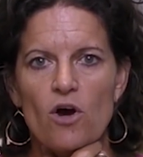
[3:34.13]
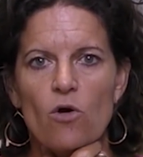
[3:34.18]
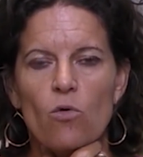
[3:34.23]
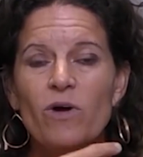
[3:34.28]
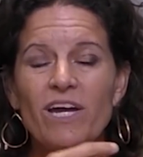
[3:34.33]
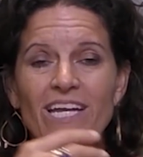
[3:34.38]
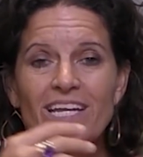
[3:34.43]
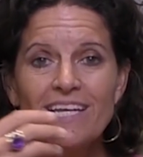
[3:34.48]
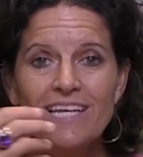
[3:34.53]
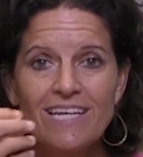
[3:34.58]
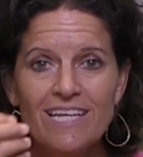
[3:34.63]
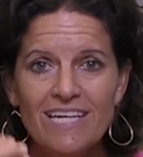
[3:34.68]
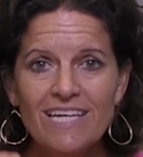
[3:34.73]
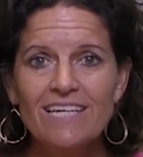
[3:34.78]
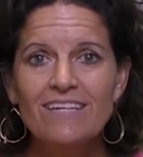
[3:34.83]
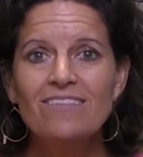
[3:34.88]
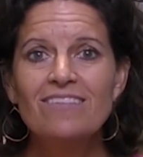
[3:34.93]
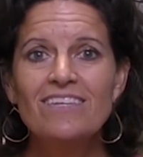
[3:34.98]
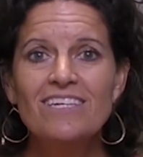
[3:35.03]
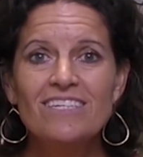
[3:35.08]
we
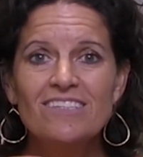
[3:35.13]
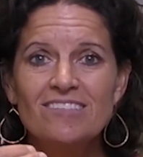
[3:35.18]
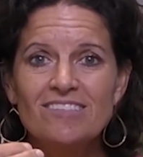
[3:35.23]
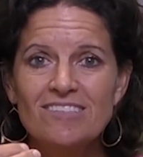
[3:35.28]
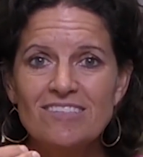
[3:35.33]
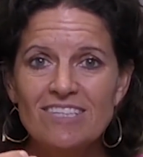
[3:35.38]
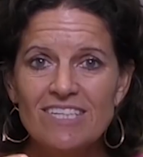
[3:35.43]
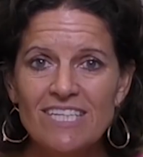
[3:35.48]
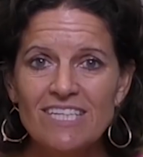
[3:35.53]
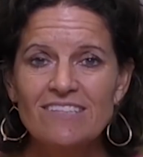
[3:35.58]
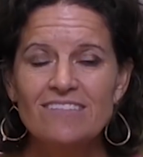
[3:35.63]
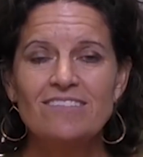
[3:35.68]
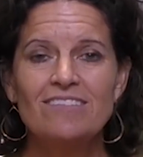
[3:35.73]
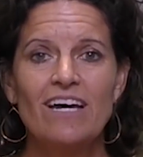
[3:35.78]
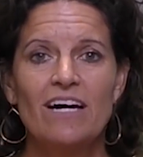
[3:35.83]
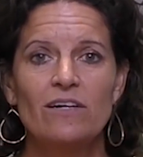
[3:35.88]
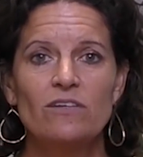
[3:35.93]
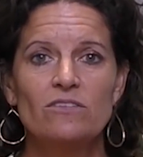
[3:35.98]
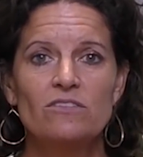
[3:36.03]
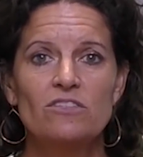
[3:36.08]
need these T
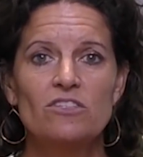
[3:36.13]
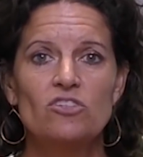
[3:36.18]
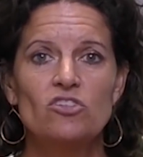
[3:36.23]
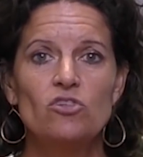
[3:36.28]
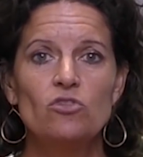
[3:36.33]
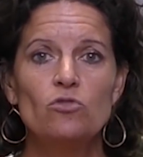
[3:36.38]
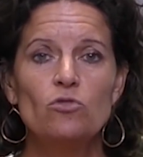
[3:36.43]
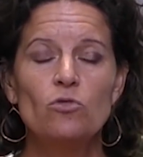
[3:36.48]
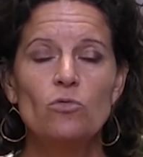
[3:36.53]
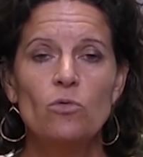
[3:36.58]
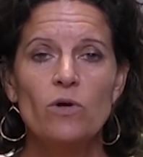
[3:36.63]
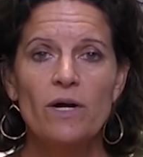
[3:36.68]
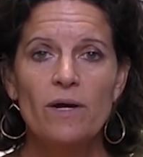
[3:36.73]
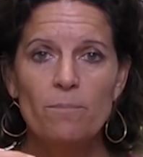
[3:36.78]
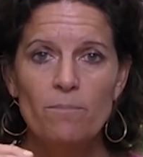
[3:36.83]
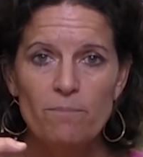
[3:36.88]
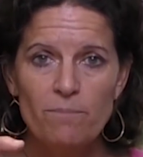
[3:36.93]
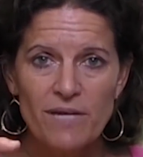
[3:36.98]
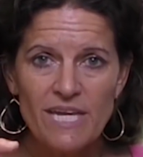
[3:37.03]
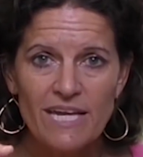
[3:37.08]
cells to
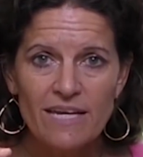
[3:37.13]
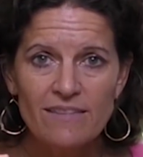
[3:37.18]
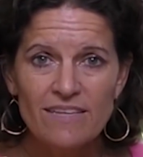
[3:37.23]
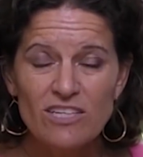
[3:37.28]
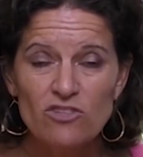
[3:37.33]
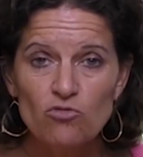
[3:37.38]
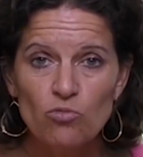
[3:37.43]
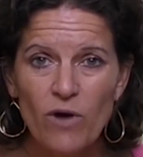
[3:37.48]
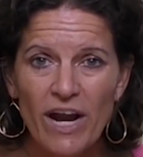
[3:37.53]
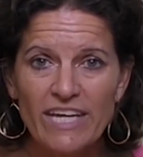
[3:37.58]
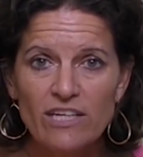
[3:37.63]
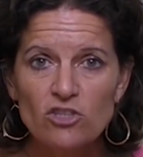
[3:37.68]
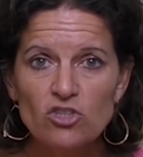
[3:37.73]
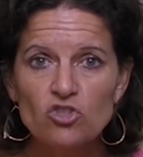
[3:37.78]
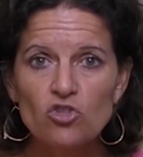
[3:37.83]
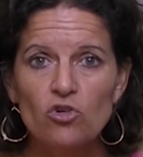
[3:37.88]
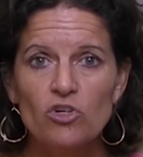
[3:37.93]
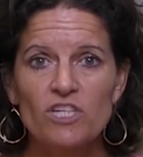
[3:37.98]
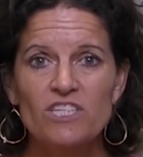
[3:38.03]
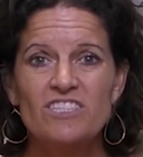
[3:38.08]
be, these
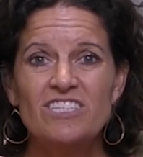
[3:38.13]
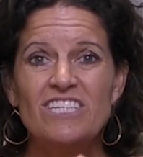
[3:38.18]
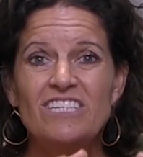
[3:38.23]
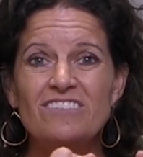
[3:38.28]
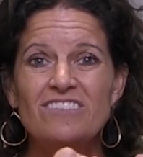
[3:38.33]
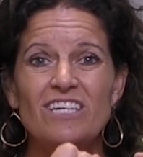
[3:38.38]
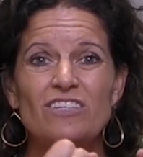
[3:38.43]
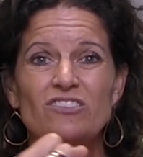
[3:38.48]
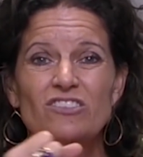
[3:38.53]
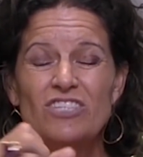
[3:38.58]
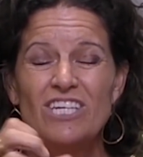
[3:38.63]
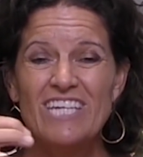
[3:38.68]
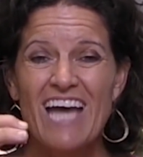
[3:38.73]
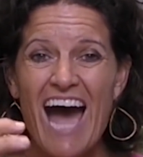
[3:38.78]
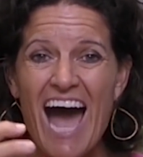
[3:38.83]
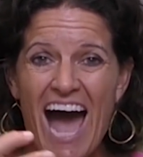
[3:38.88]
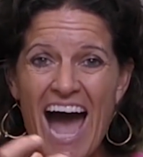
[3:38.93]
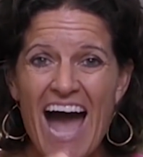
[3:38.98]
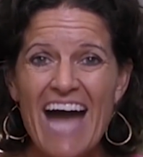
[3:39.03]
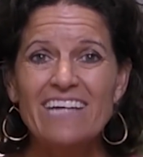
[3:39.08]
regulatory T cells to
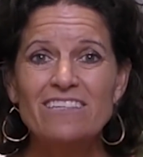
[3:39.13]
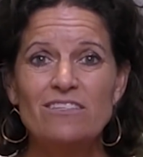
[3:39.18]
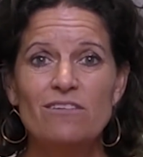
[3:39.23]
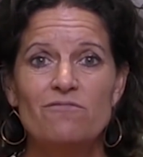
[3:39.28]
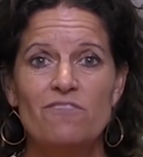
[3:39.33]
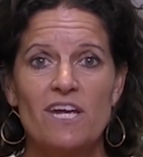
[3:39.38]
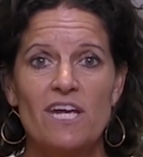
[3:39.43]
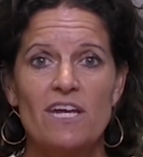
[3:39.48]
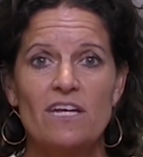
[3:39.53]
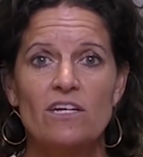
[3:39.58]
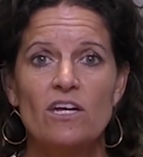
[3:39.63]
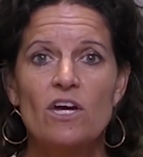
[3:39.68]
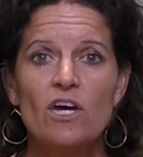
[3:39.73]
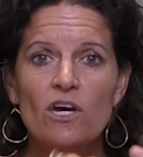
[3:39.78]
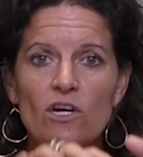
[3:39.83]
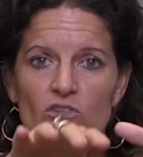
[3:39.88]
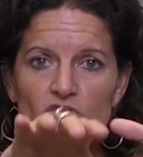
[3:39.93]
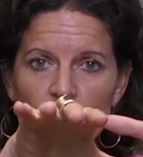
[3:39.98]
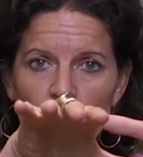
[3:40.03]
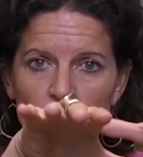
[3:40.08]
activate
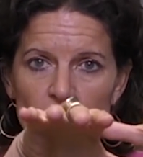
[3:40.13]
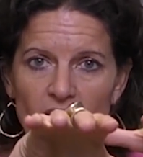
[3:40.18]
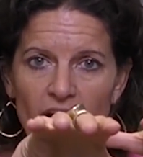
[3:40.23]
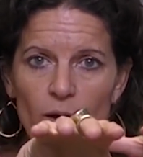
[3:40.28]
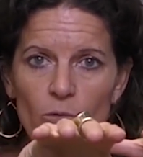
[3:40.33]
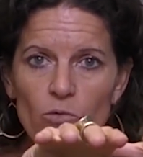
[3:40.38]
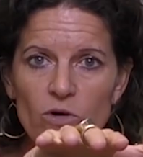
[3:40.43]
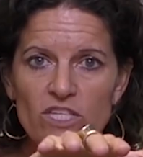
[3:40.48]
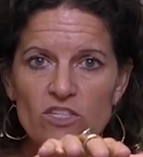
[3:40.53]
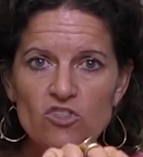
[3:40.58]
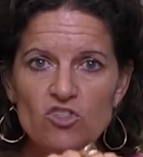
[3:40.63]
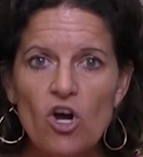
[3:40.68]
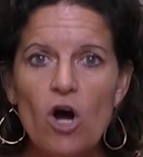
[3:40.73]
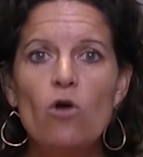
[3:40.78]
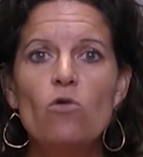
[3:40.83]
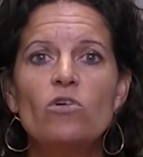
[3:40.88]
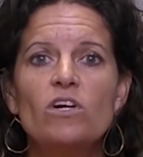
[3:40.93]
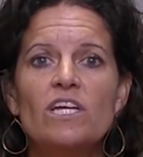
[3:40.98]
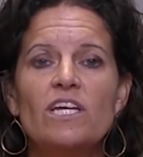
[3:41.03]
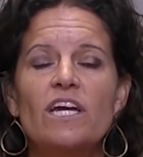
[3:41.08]
so that we
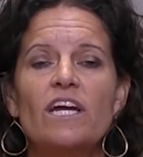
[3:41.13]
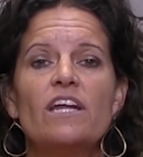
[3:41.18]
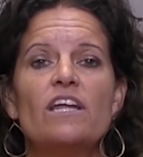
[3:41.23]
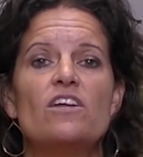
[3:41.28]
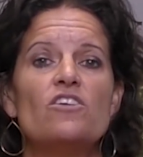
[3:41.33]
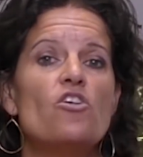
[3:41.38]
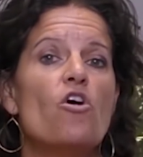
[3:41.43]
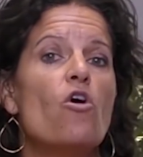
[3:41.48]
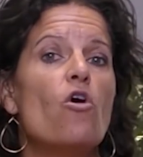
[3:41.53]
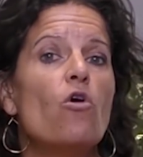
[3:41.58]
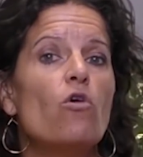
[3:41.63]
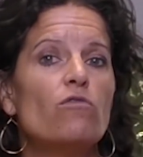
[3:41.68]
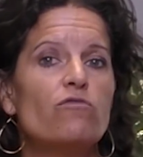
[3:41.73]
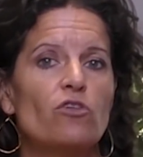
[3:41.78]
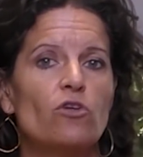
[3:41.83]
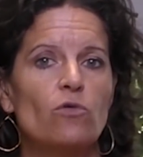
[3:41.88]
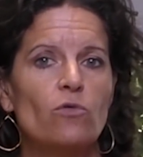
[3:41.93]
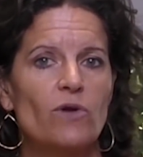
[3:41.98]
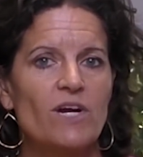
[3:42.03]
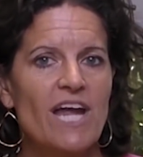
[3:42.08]
don't get an
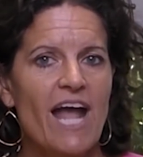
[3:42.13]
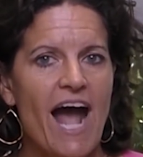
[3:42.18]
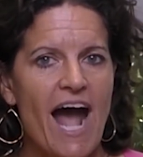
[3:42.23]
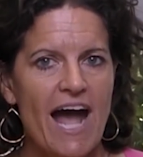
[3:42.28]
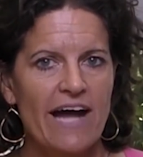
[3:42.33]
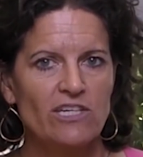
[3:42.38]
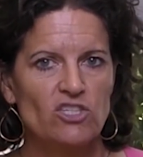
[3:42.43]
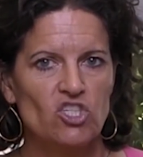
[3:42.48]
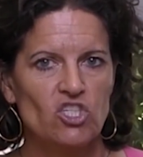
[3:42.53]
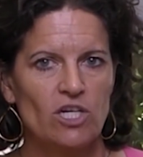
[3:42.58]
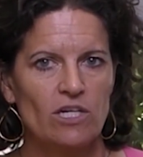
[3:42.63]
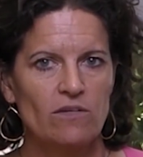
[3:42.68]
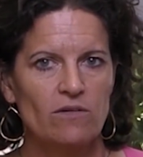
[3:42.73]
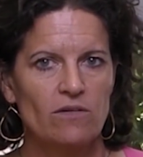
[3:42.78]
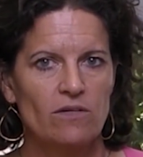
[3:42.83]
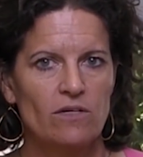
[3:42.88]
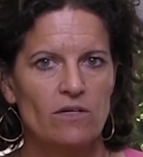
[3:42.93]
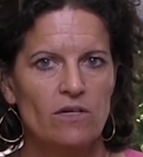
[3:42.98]
overreaction.